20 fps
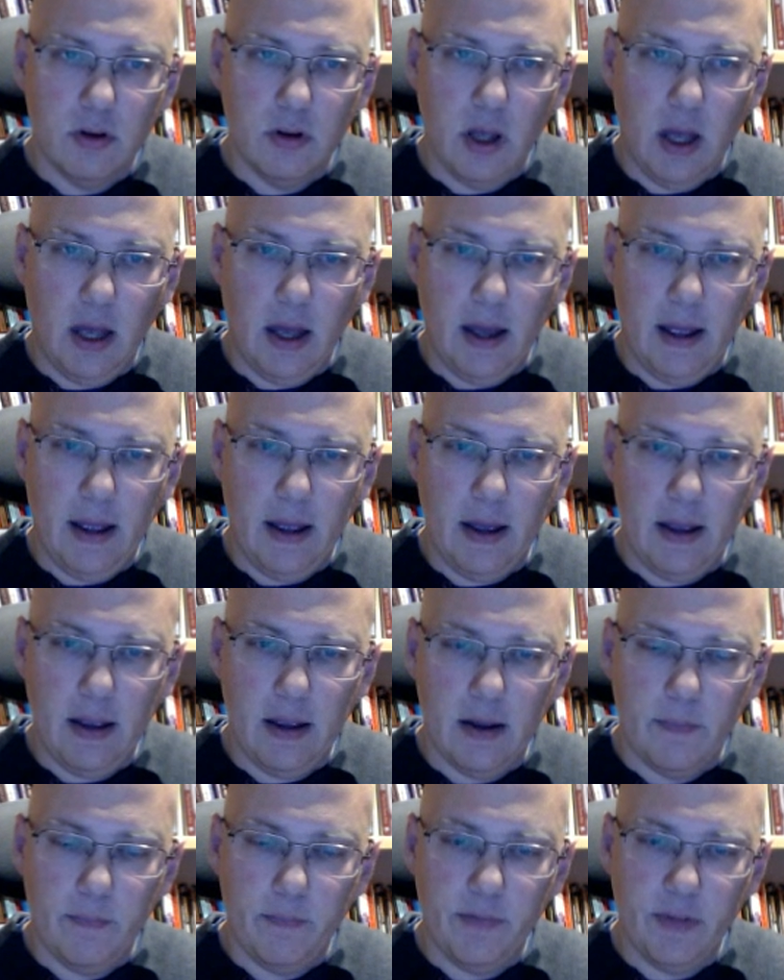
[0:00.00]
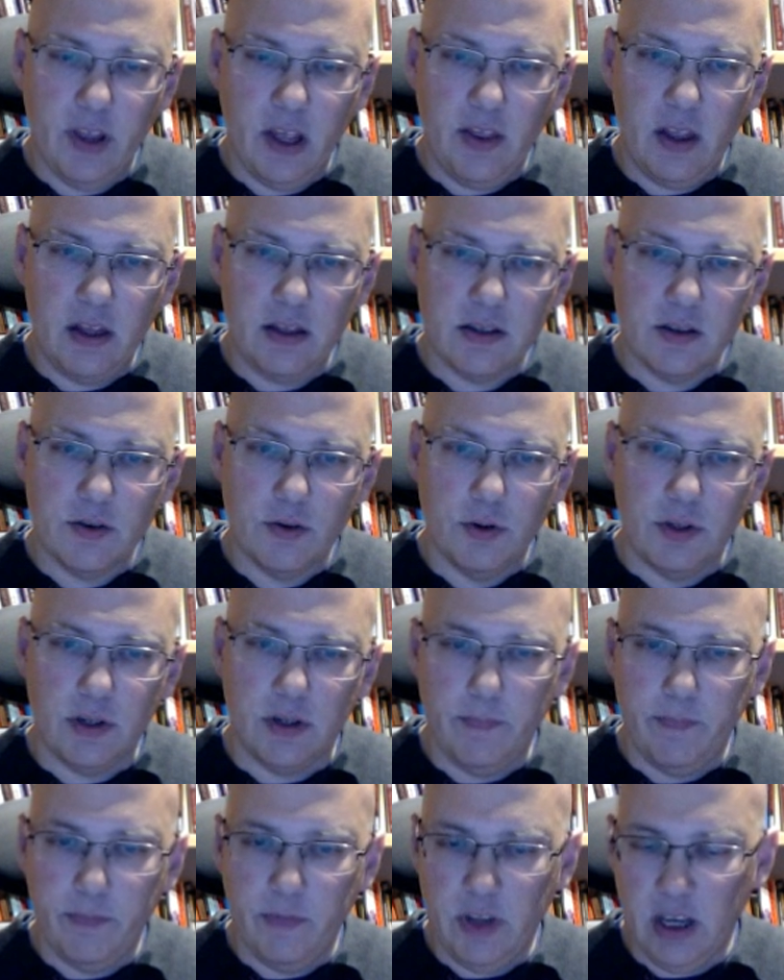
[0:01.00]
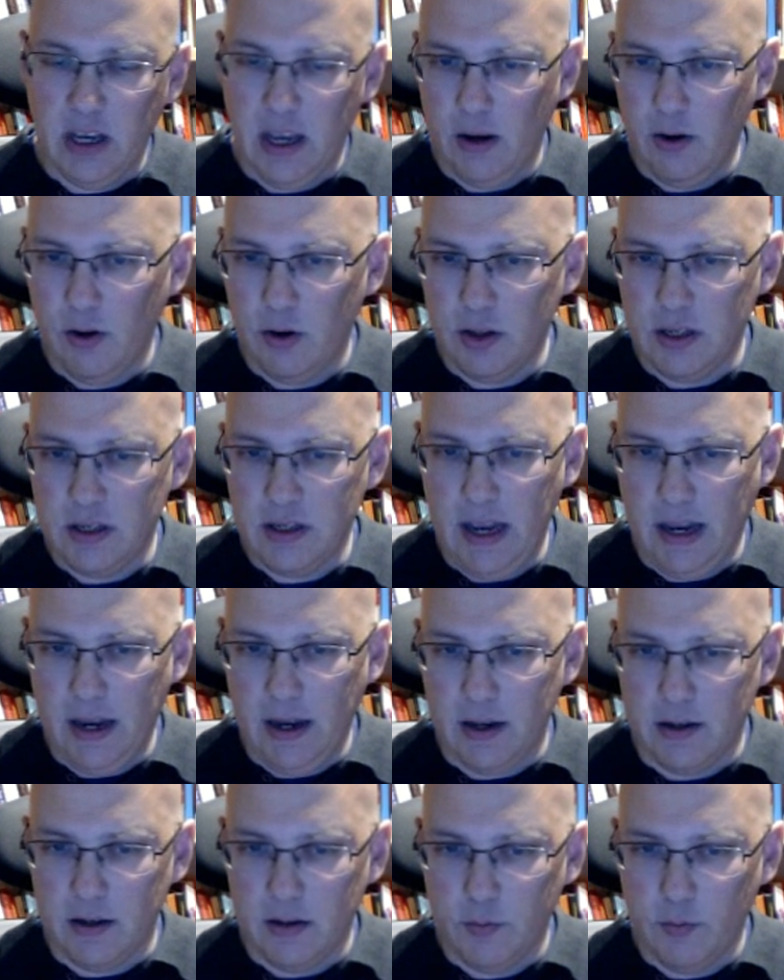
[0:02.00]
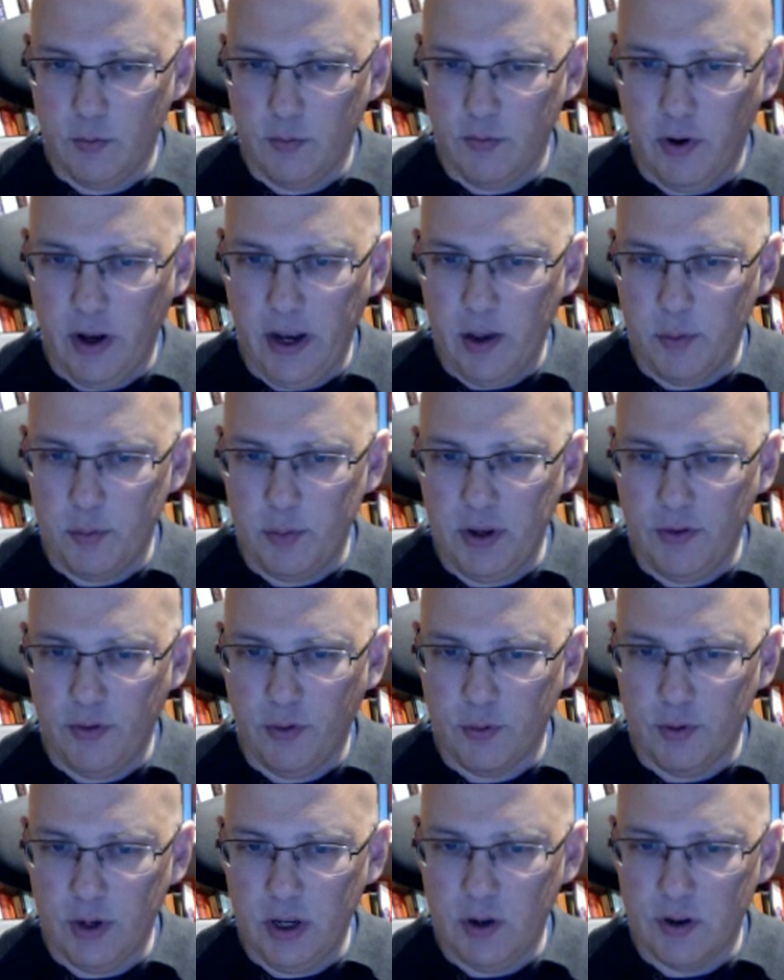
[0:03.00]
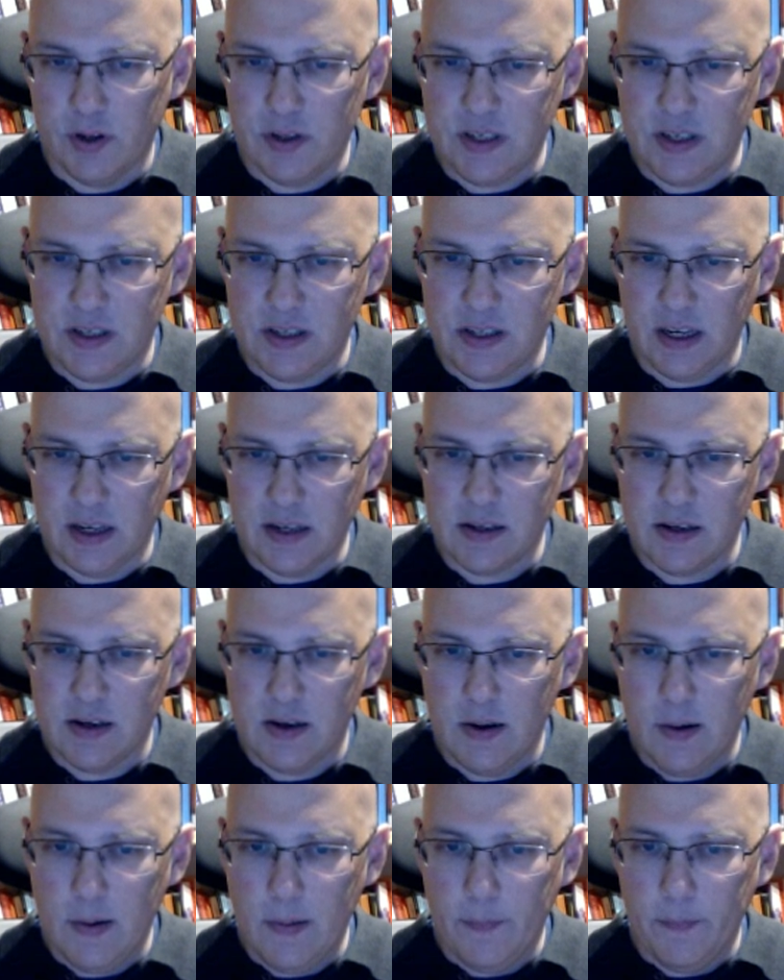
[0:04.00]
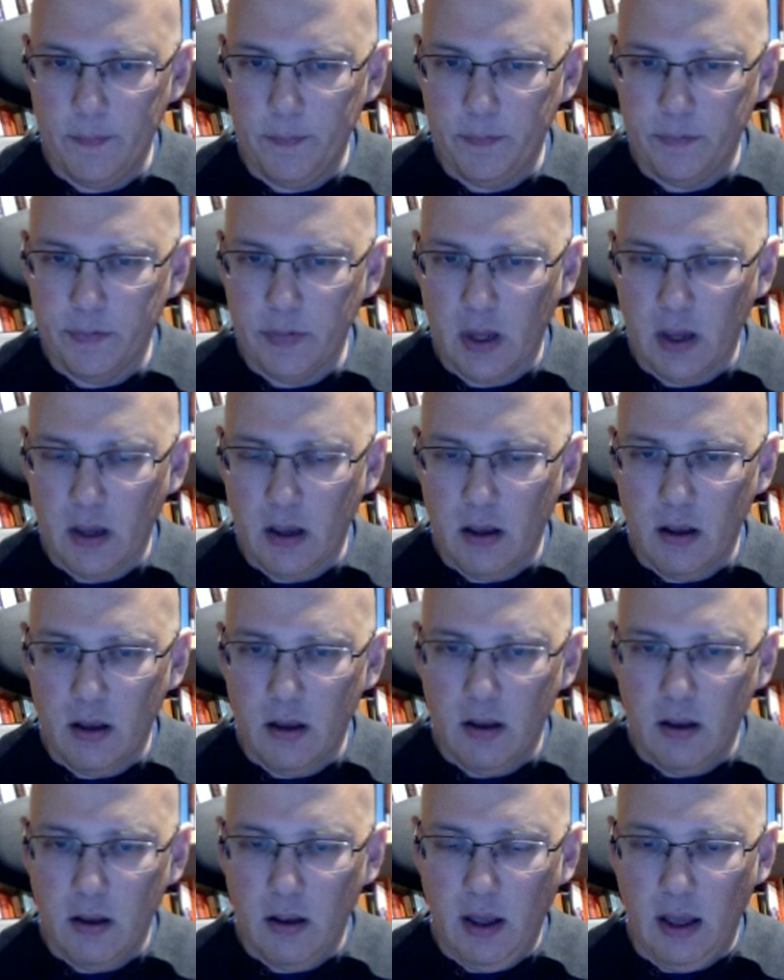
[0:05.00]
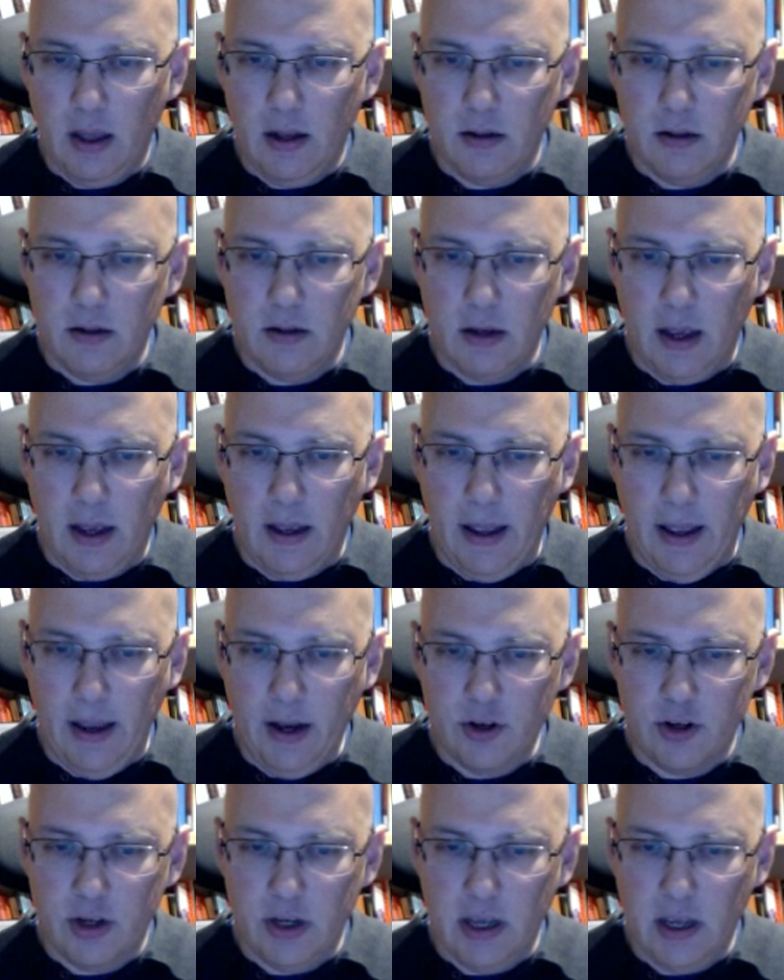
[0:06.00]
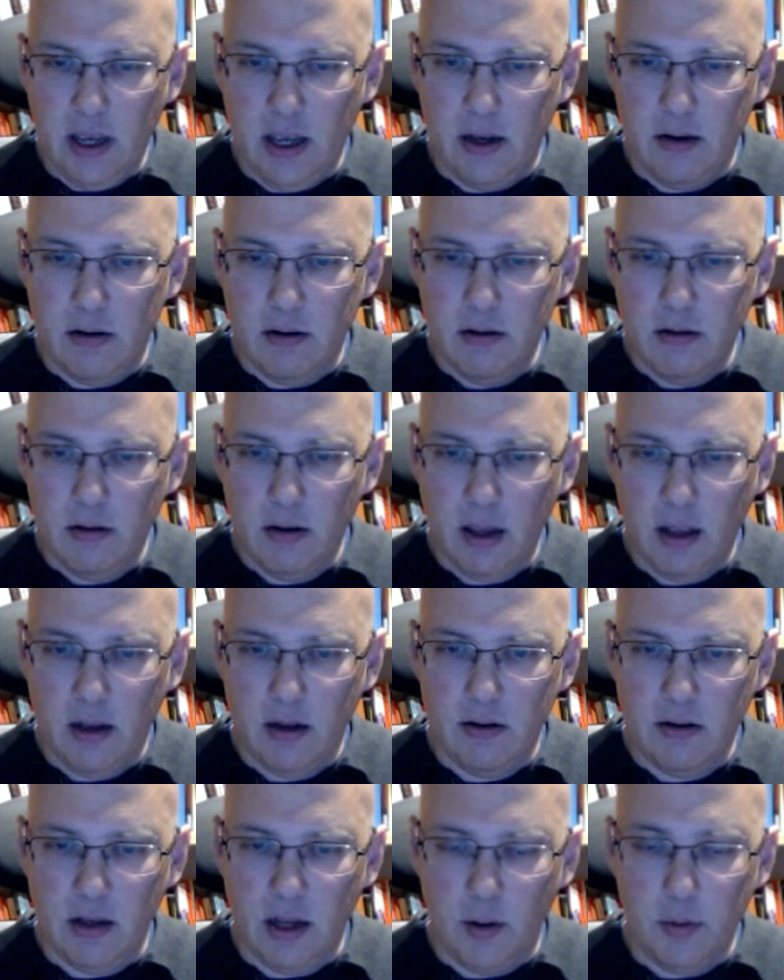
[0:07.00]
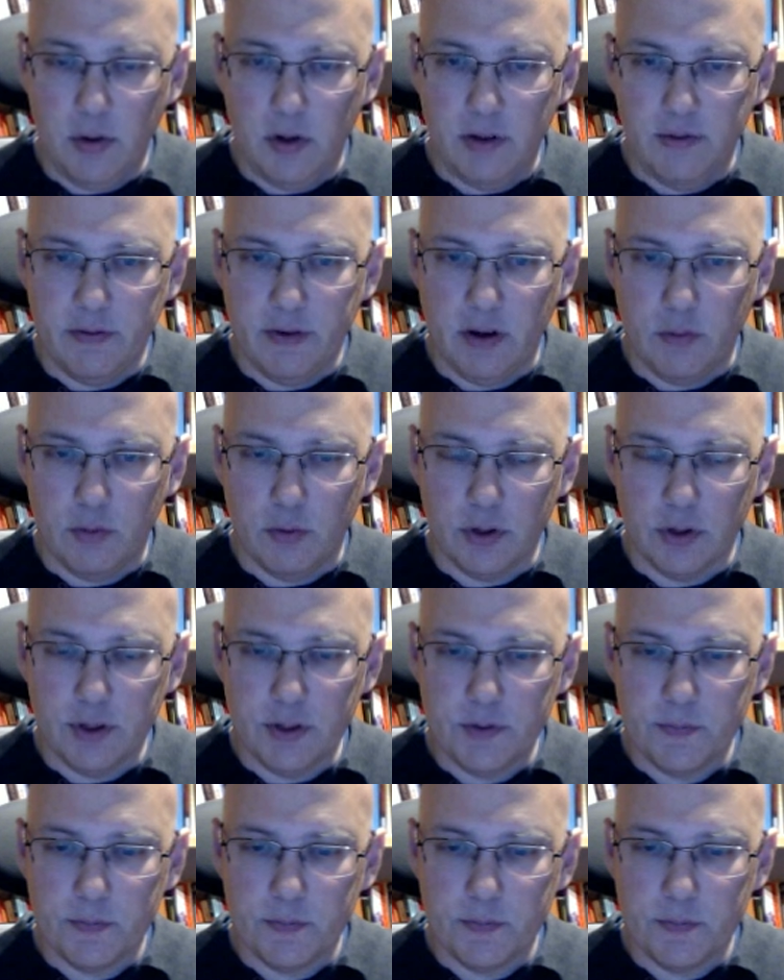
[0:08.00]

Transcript: Yeah. That's good. Huh? You cannot attack it via b3 or c6. And I actually can double if I want.